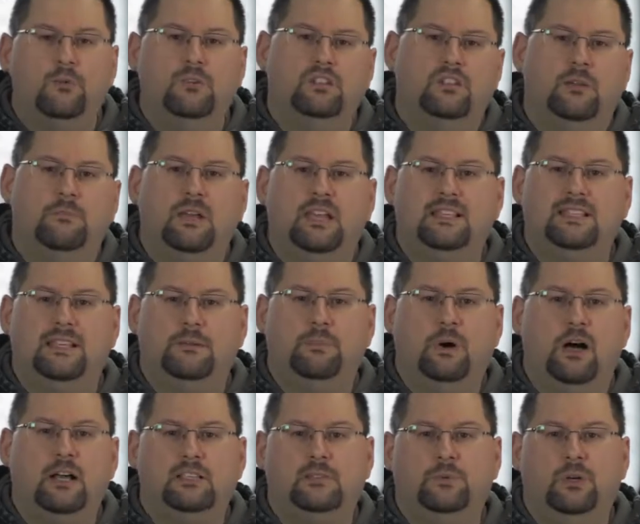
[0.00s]
which then makes it
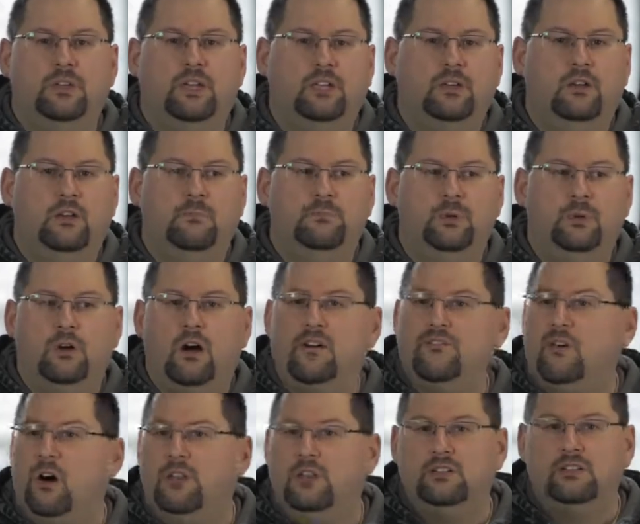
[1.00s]
possible that you can boot
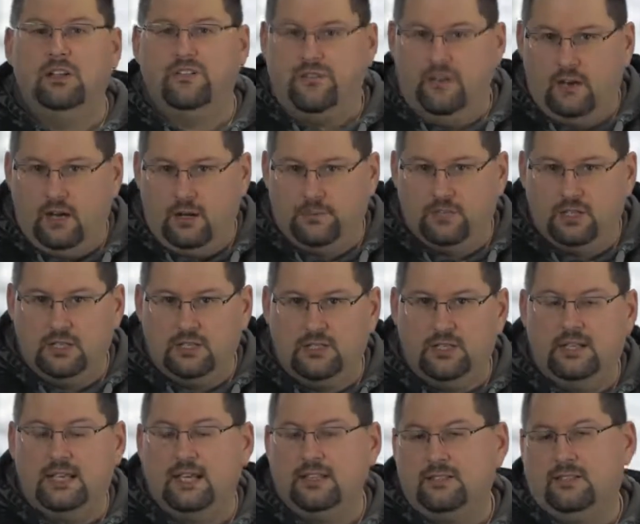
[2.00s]
off all the different options,
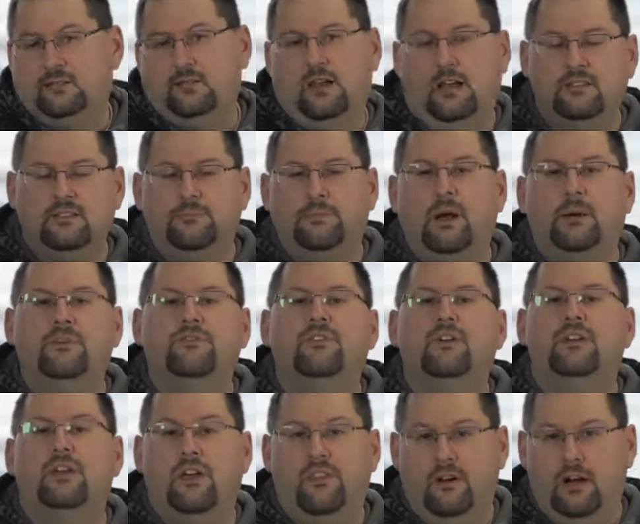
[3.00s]
and that's probably for
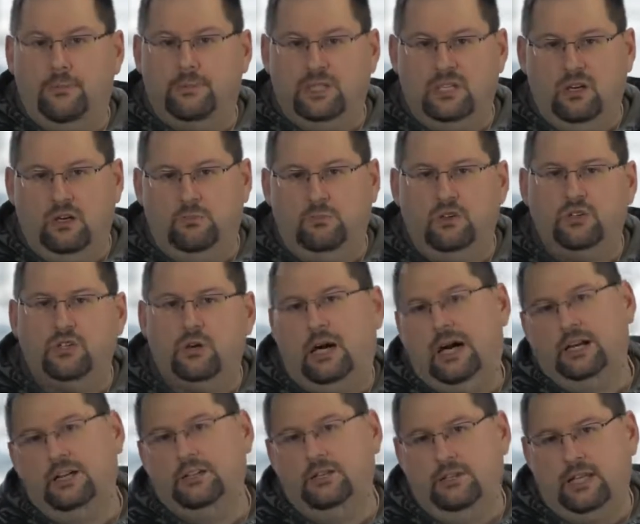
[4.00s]
another episode we'll show
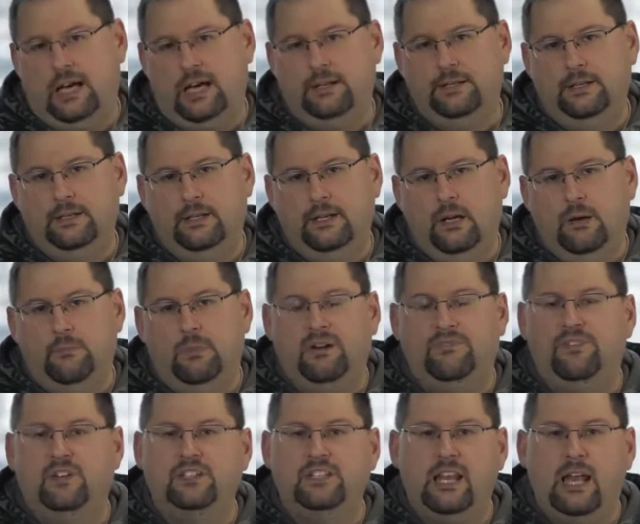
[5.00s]
how to do that.
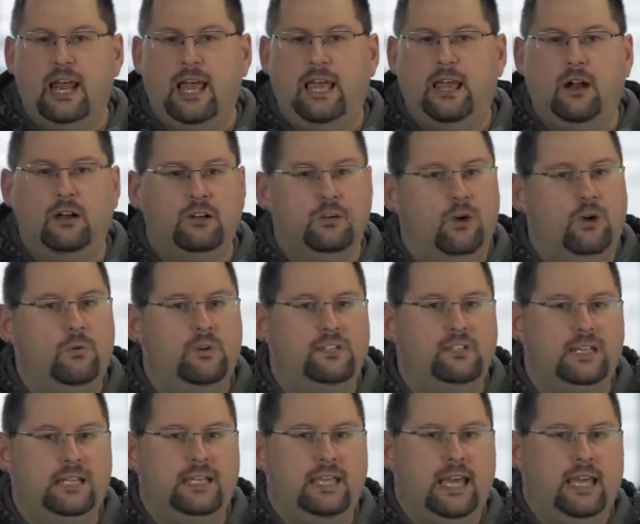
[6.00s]
But for today, our goal was
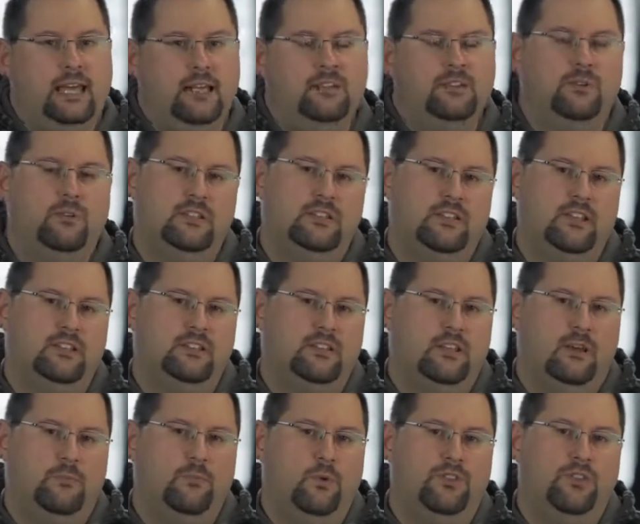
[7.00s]
to get into a
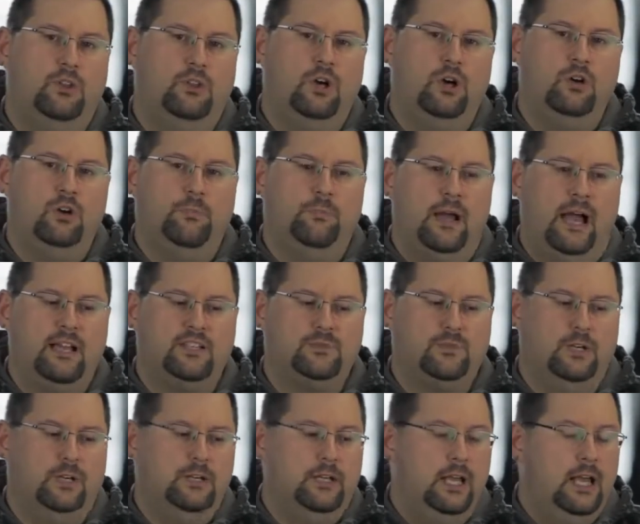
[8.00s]
system with a local
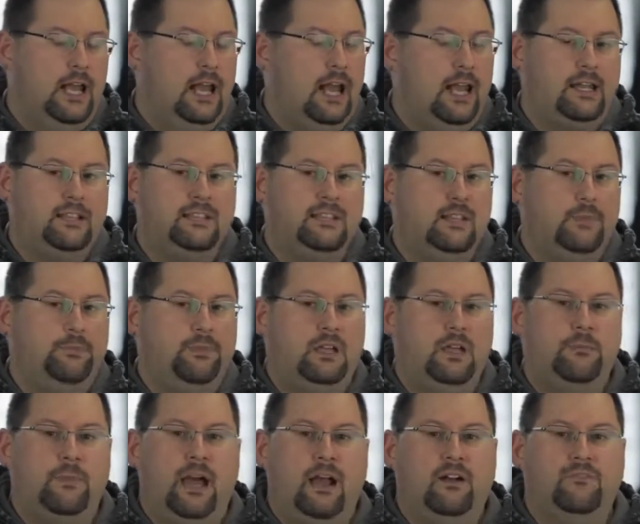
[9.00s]
password, and it's simply
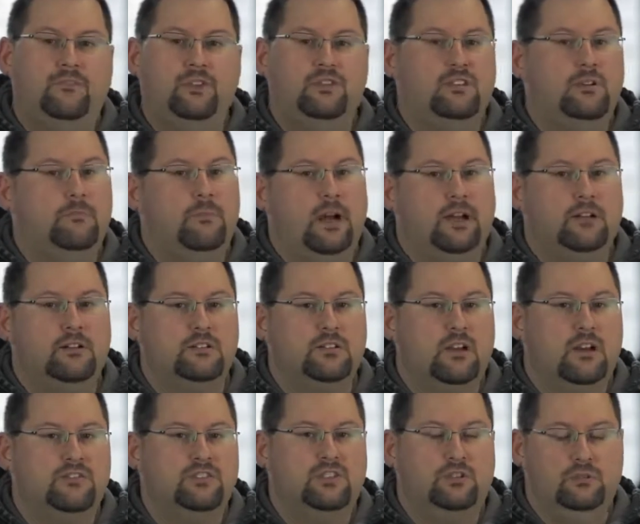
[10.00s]
a matter of using
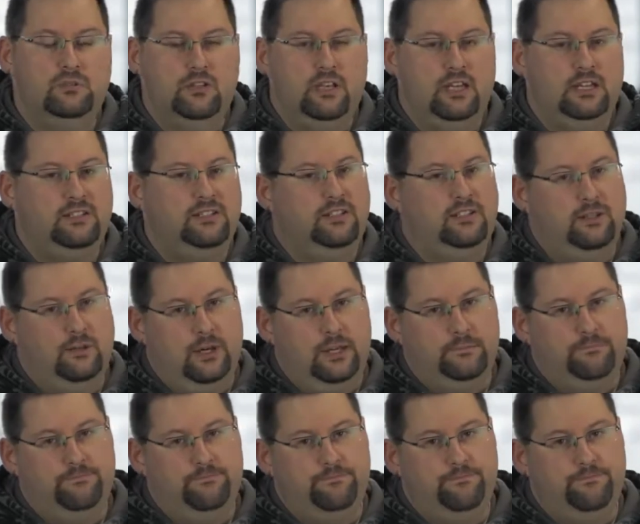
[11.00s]
Microsoft's Toolkit to do it.